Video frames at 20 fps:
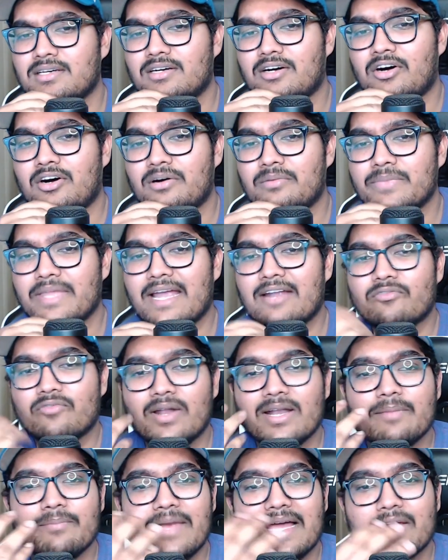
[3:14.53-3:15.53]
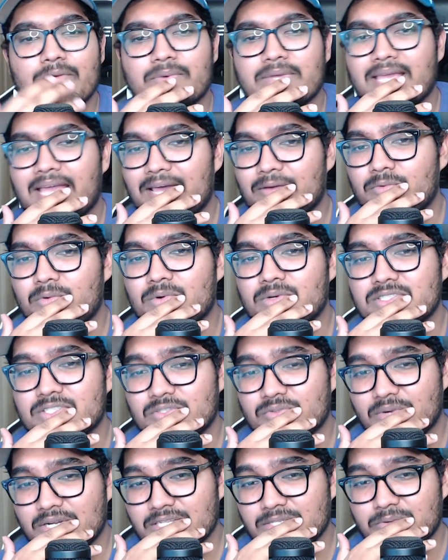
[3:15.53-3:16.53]
That running back we had, what was
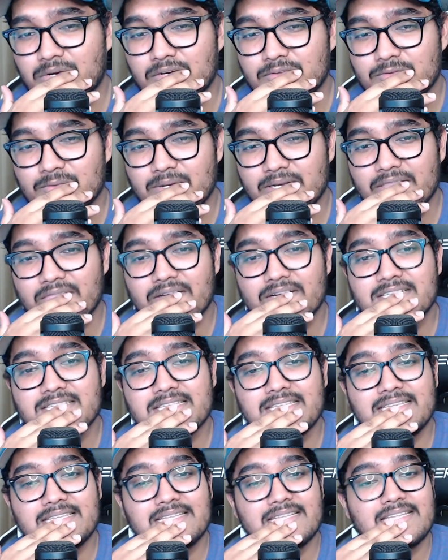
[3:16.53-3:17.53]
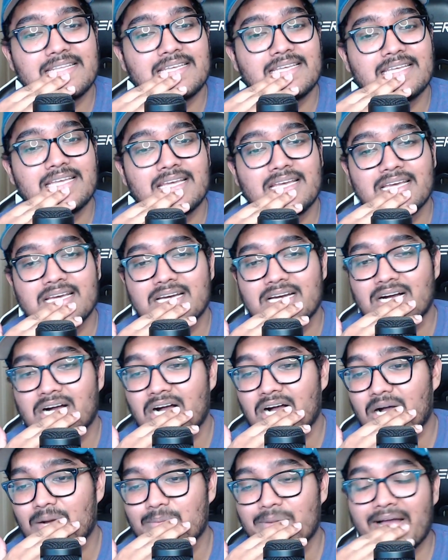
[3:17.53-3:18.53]
it, 2012, 2013?
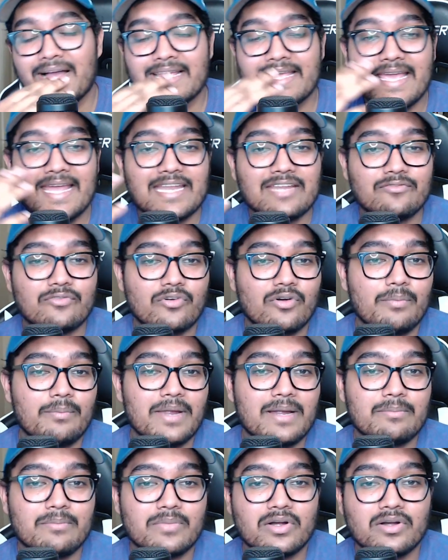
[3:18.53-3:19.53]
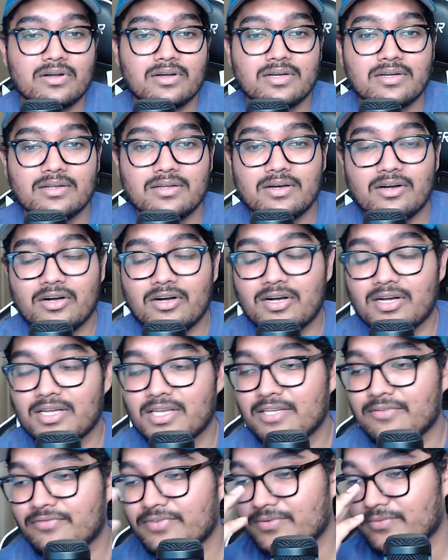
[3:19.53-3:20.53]
I can't even remember
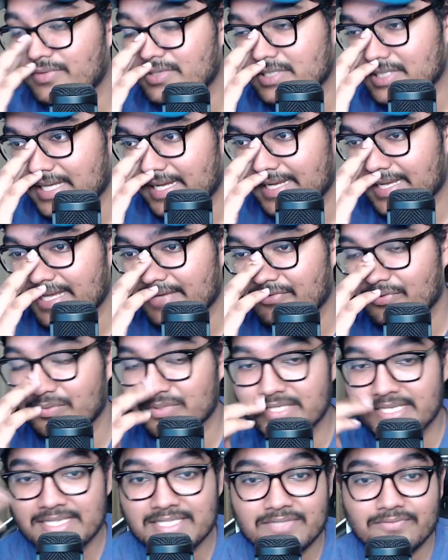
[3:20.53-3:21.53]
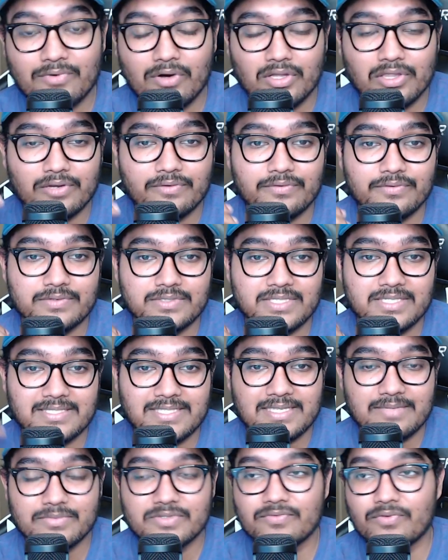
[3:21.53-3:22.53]
if it was his fault or if it was the
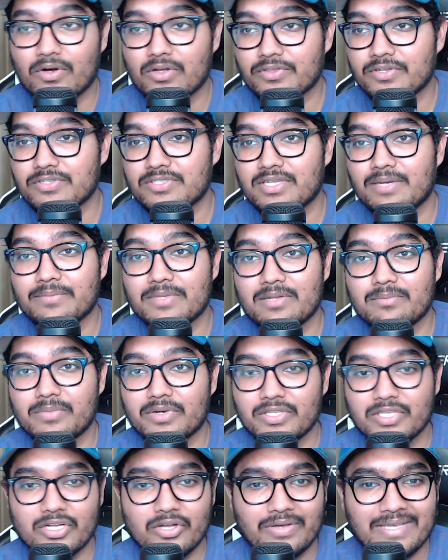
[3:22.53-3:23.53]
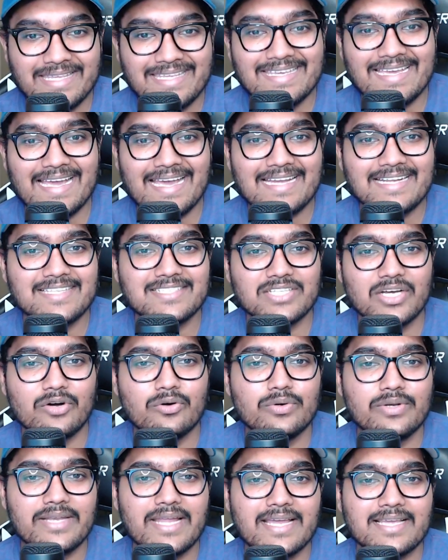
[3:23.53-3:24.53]
team's fault or something. But, you know, he had his
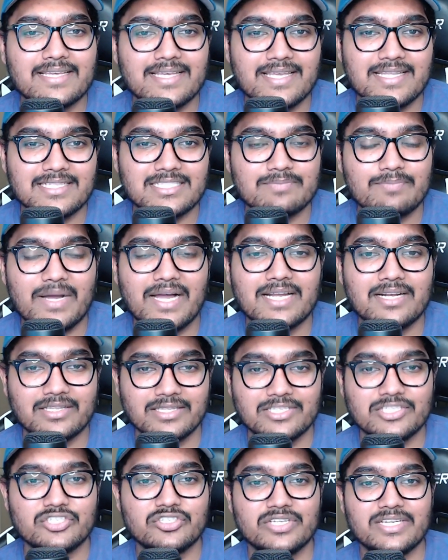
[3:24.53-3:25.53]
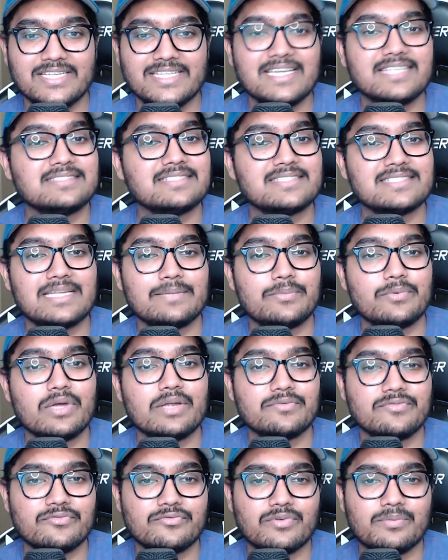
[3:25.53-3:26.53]
own neck and spinal injury and he had to step away
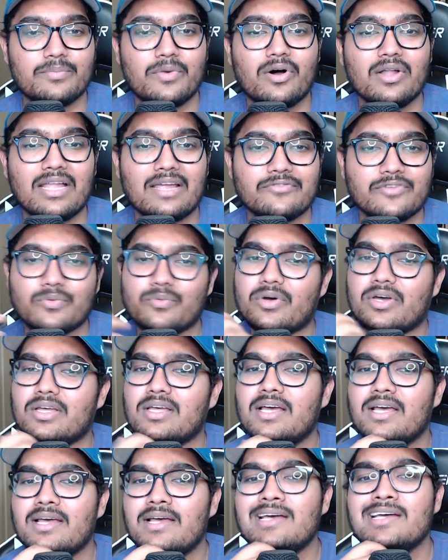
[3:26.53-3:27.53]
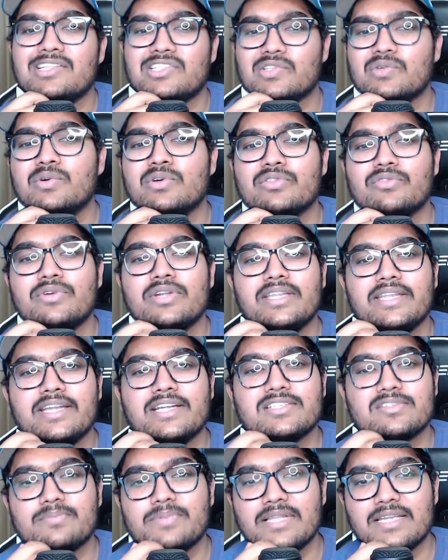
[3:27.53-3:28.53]
from football after, what, 2 or 3
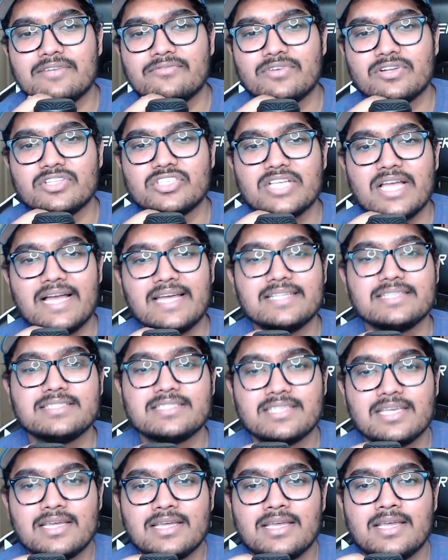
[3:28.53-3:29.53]
years playing for the Giants.